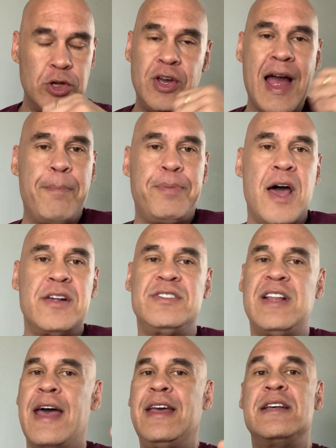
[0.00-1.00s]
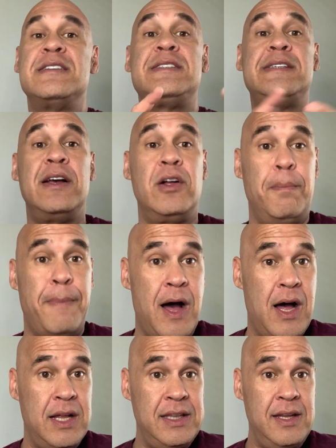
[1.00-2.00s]
So you got products like Single
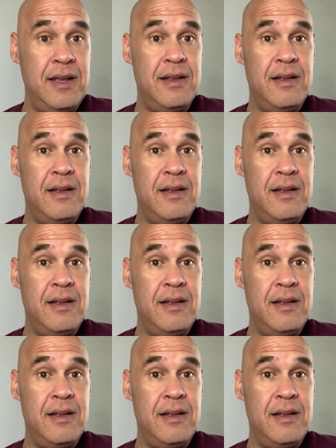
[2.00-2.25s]
Bond